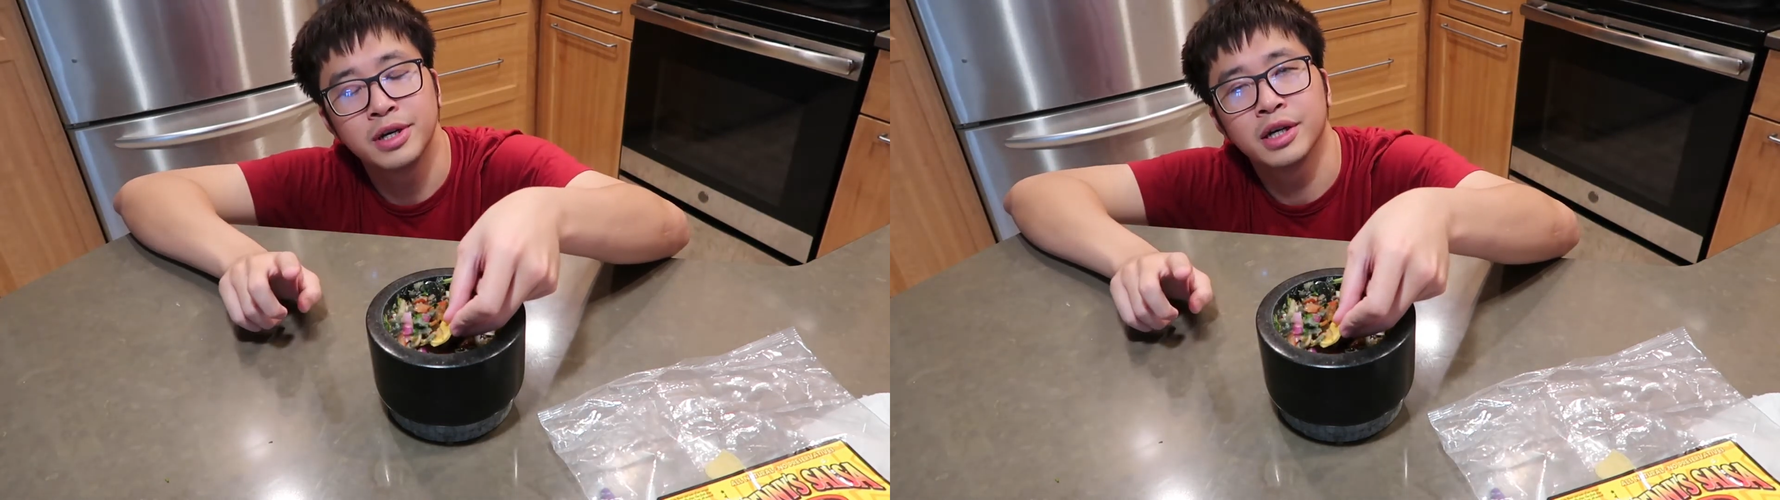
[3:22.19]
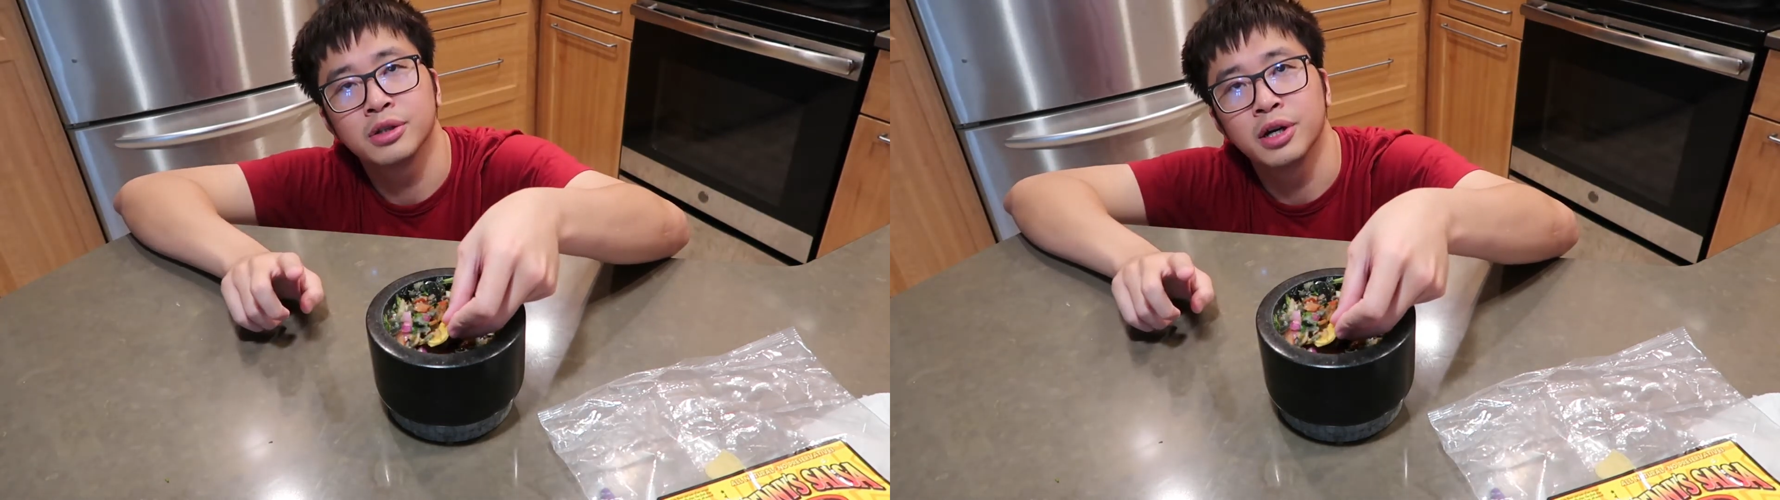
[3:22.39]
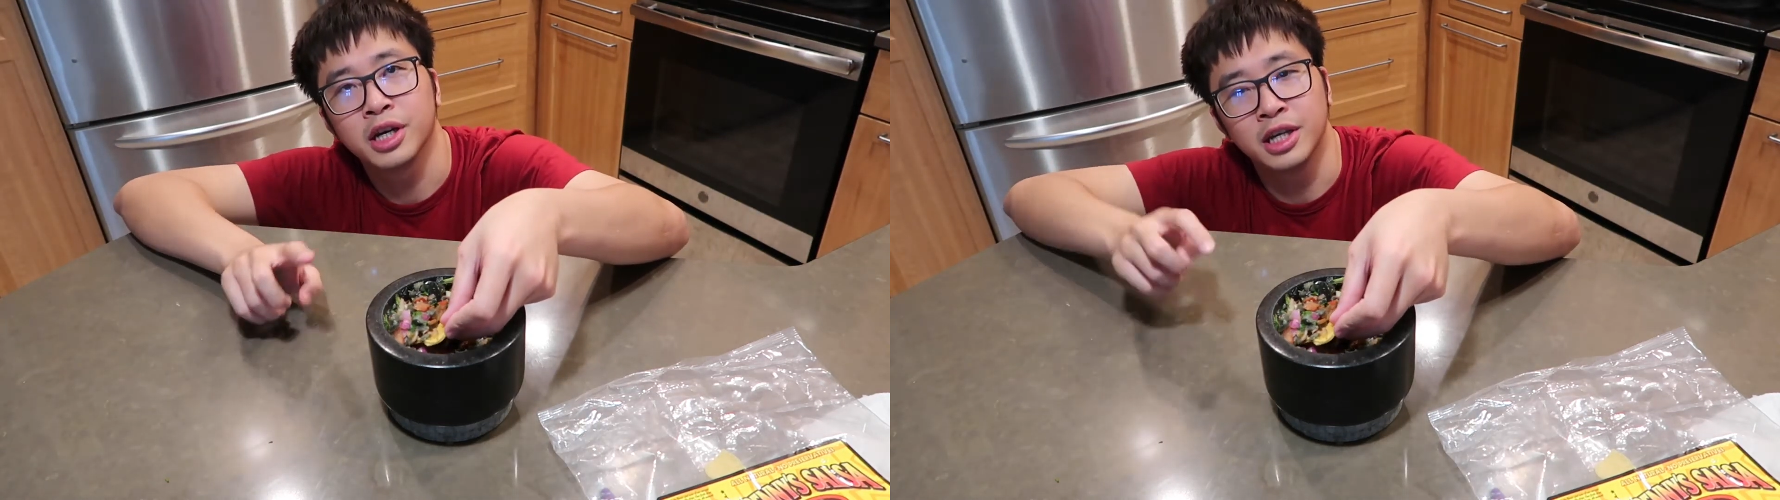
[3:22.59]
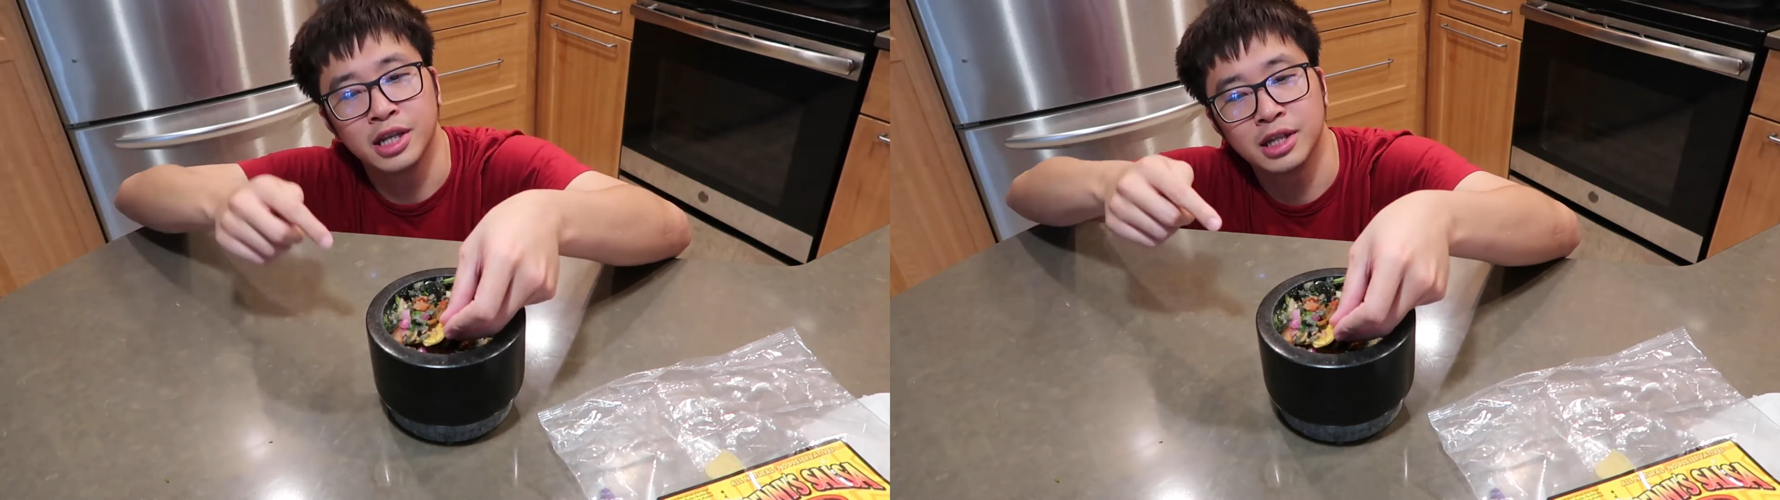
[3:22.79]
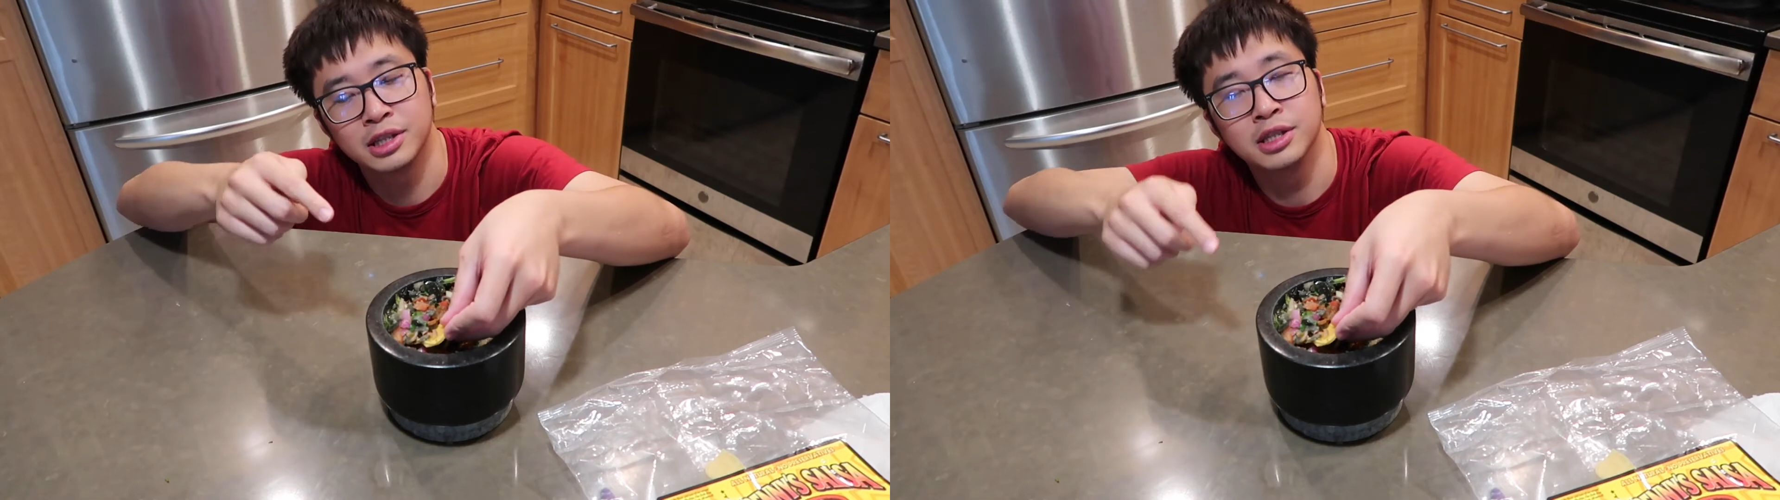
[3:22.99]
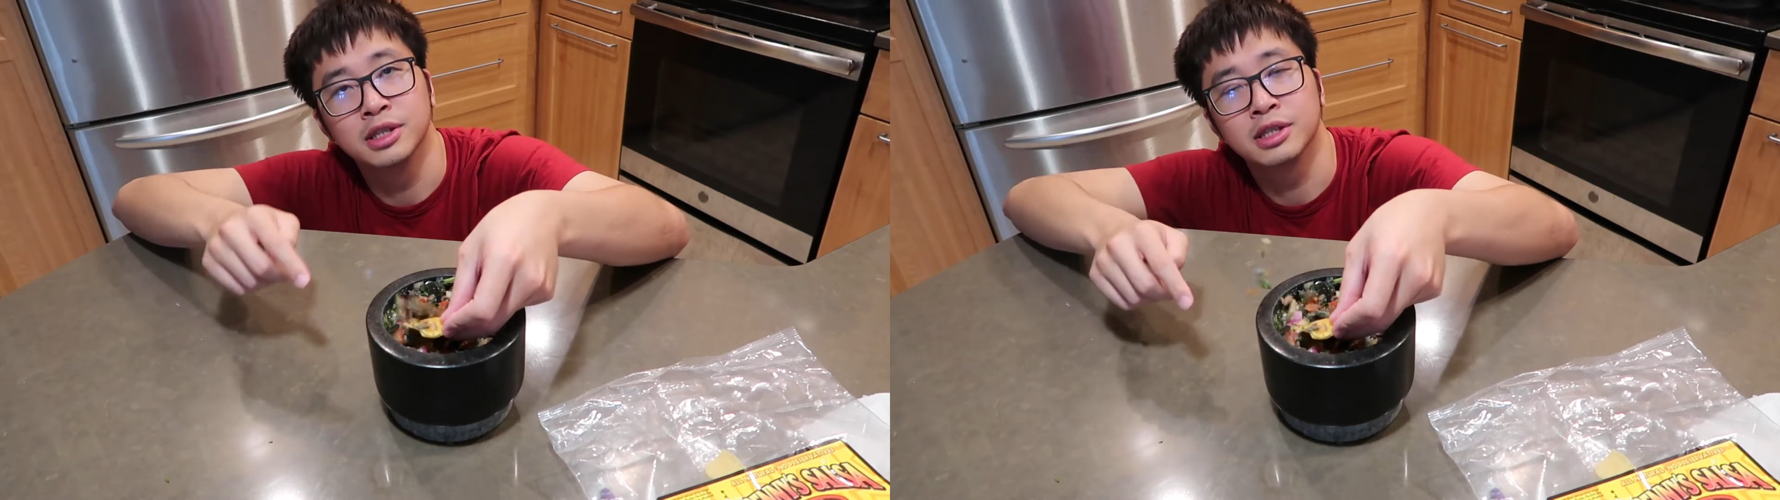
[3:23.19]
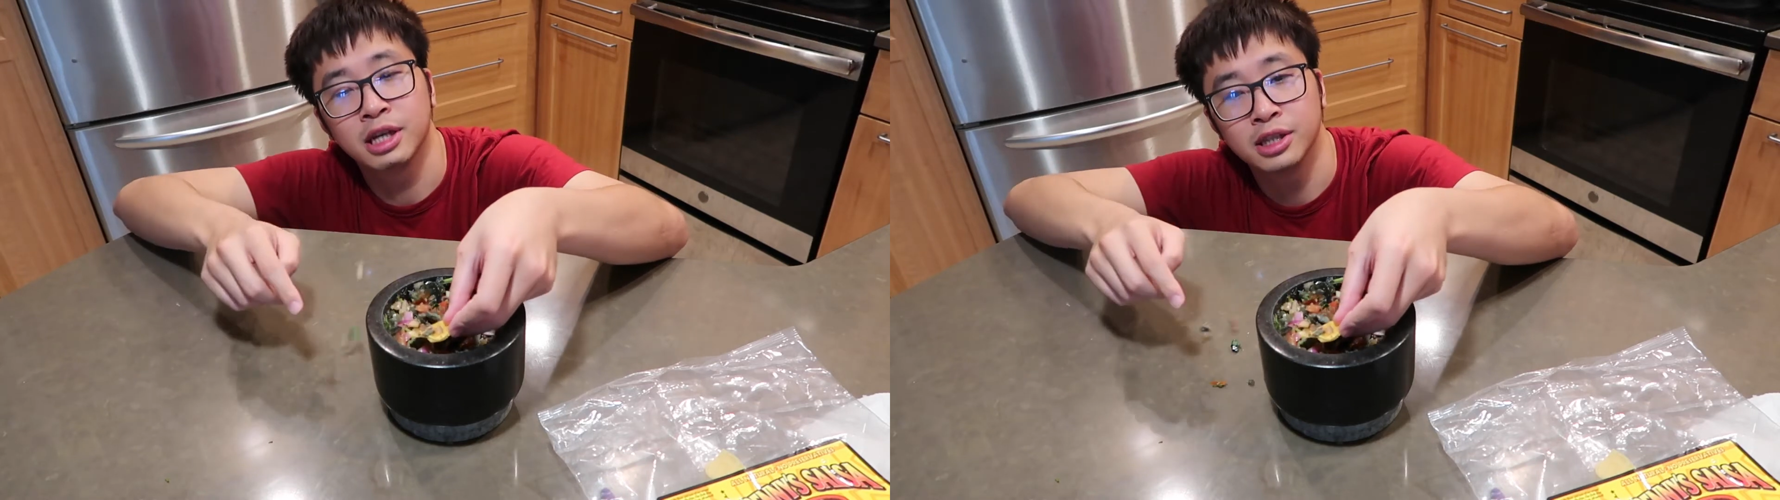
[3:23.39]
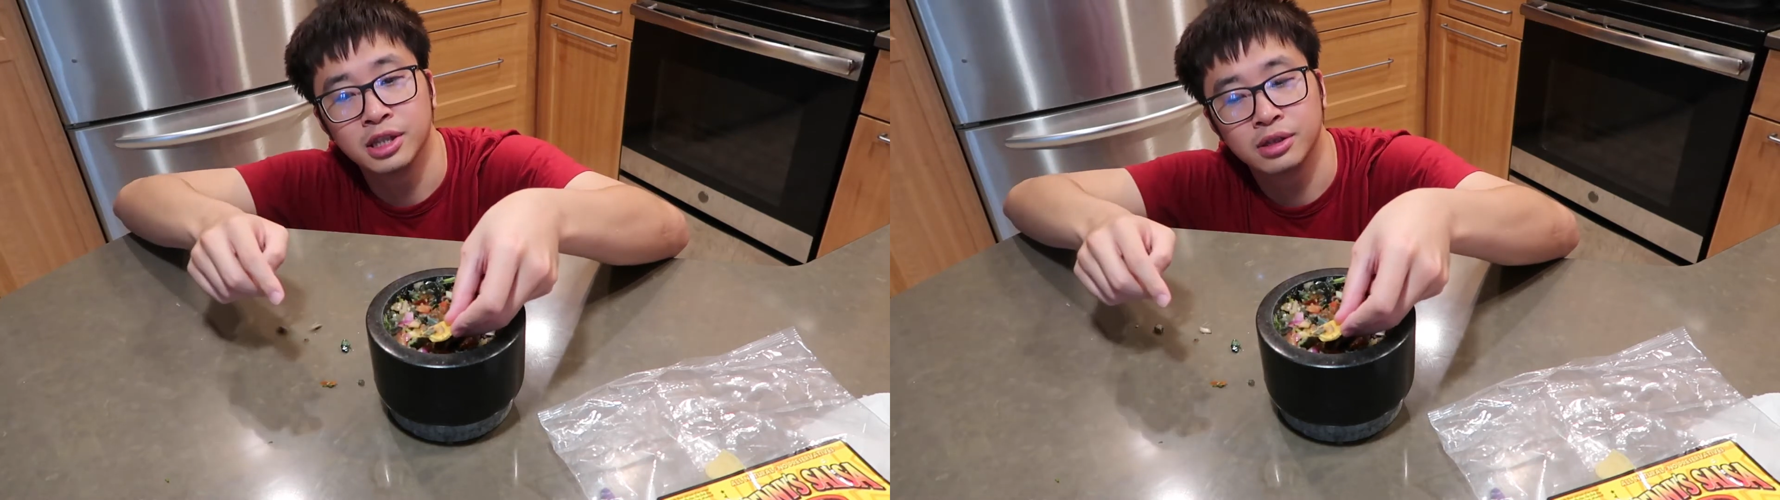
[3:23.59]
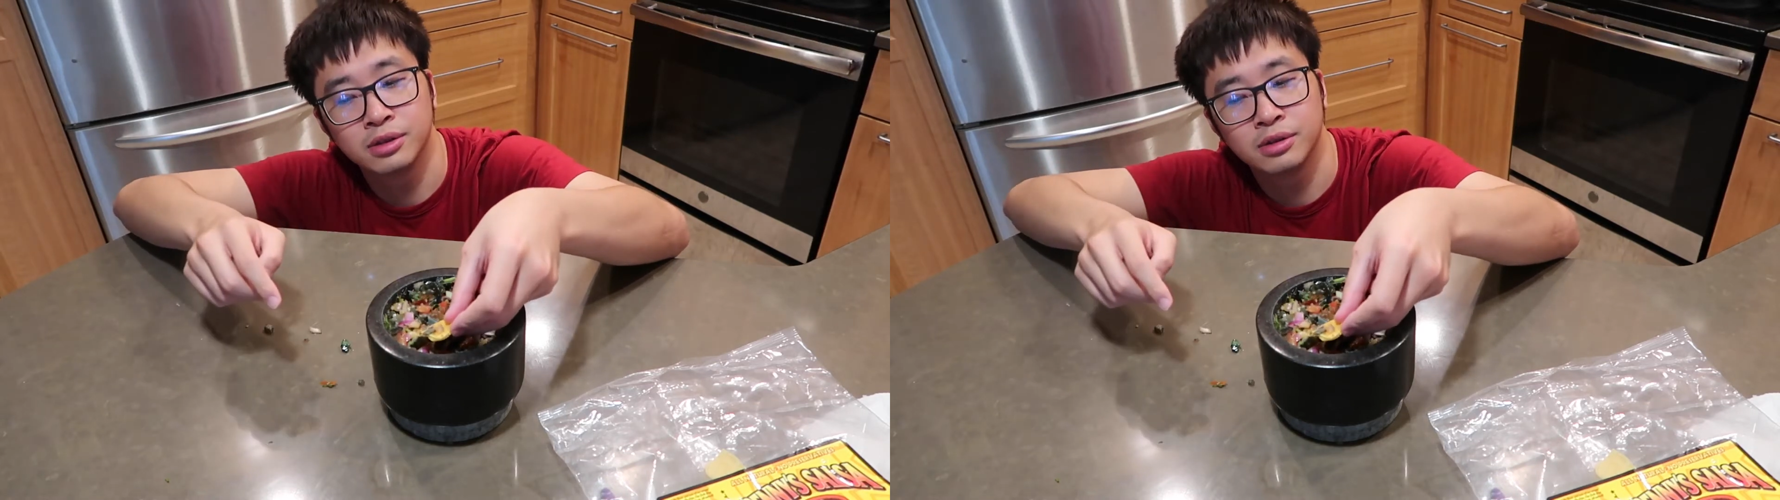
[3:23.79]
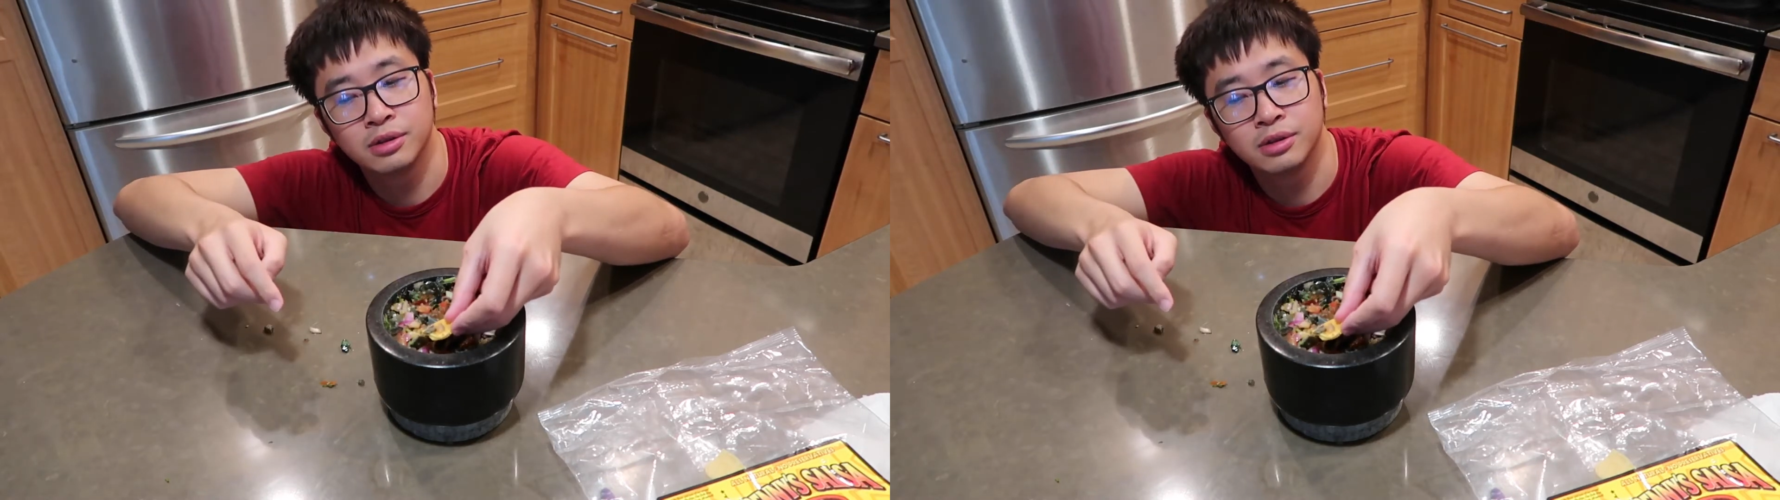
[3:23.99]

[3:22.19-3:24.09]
angle I cannot see inside the